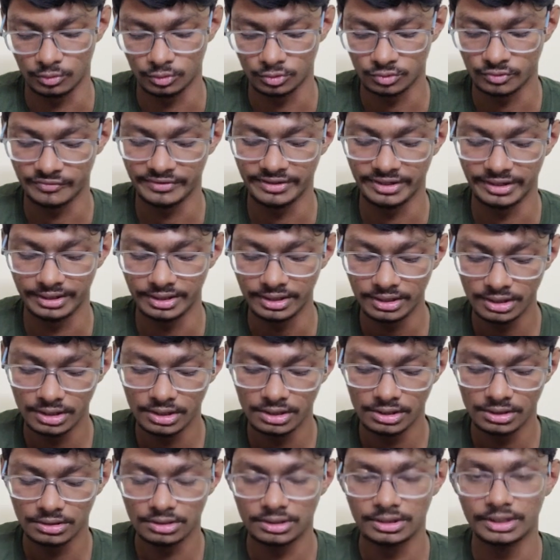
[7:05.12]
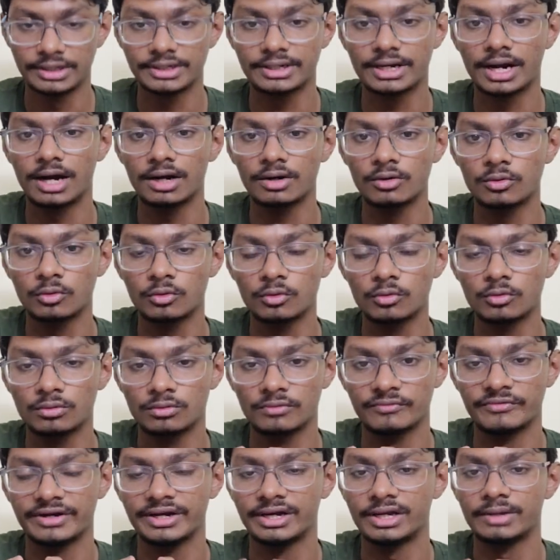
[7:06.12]
goes to V D D, it can't go
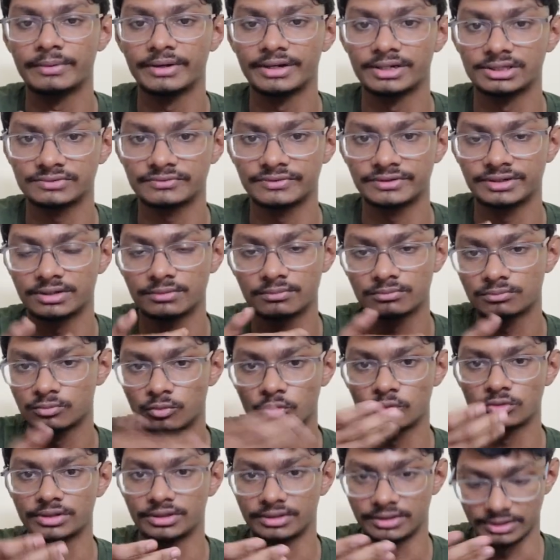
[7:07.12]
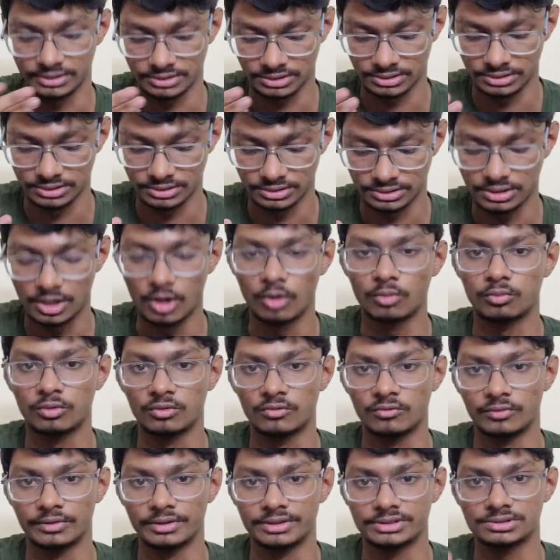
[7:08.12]
V D D minus V T N more than this, this output
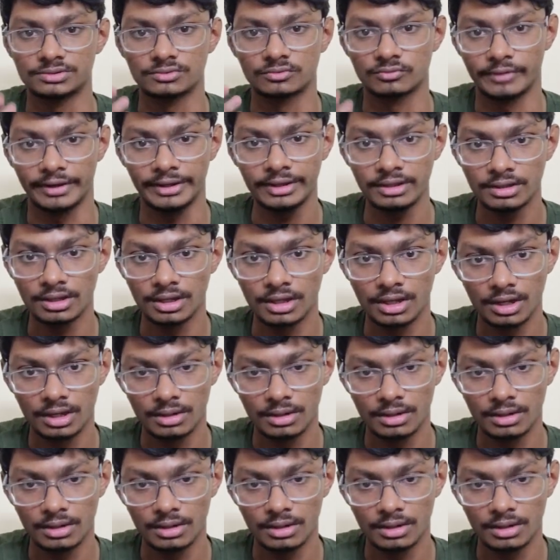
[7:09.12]
voltage. Why?